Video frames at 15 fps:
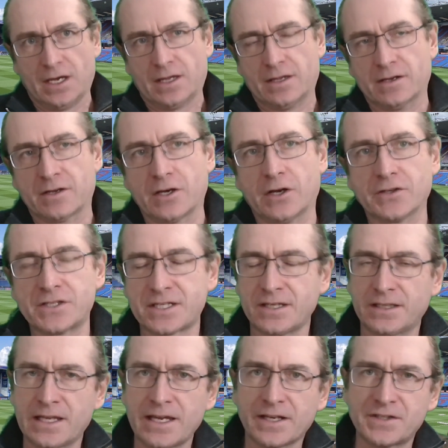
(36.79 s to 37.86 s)
that
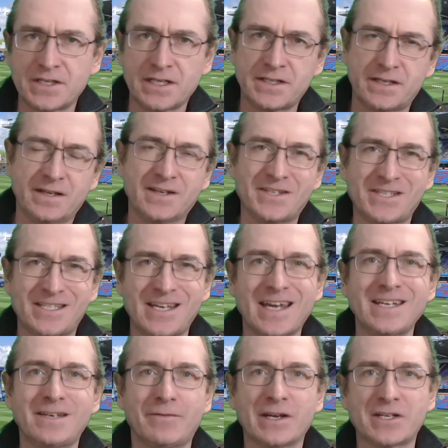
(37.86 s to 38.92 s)
constantly exist in a
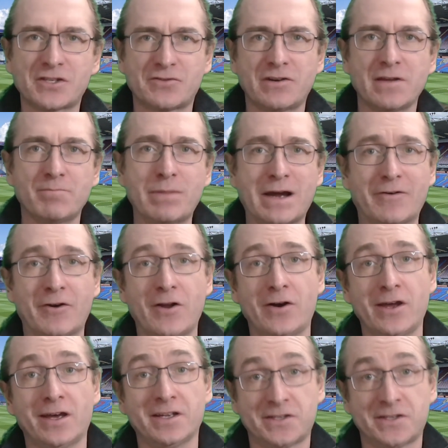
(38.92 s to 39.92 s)
state of extreme paranoia,